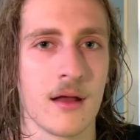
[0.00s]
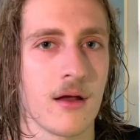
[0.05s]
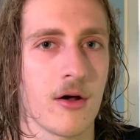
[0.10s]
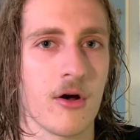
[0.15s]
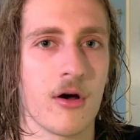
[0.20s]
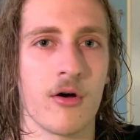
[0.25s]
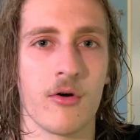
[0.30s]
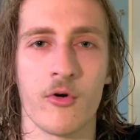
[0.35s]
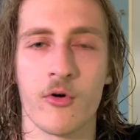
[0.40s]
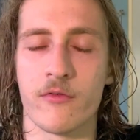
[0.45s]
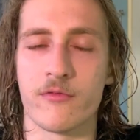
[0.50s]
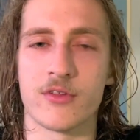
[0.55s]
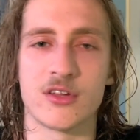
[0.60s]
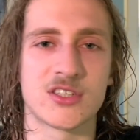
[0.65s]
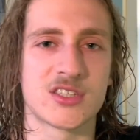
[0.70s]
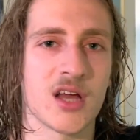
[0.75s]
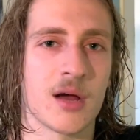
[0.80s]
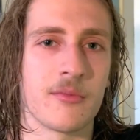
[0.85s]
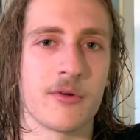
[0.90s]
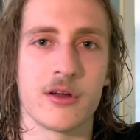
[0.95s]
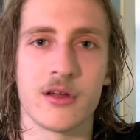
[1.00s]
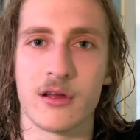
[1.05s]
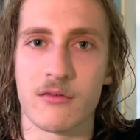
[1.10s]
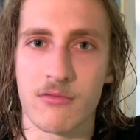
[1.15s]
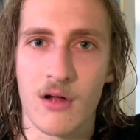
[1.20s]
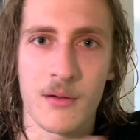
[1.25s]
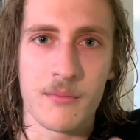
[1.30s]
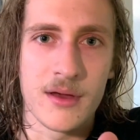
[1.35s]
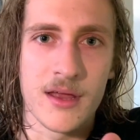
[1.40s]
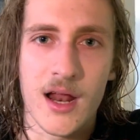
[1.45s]
over the summer, you
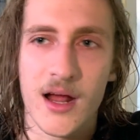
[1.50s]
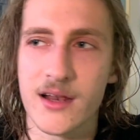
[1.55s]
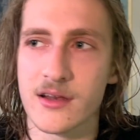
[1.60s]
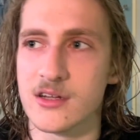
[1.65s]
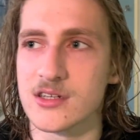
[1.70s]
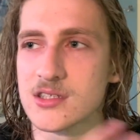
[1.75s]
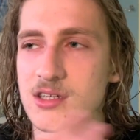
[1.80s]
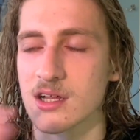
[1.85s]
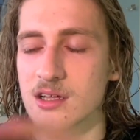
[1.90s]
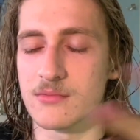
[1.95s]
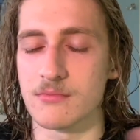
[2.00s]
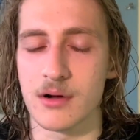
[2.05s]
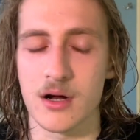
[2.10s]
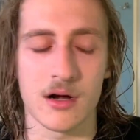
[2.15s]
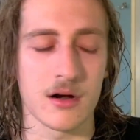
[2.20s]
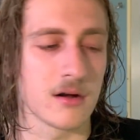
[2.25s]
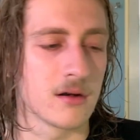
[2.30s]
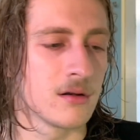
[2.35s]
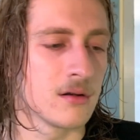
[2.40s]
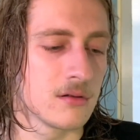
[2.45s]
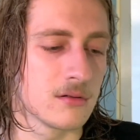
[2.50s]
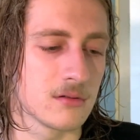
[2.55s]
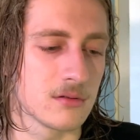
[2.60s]
rub it on your sunburn,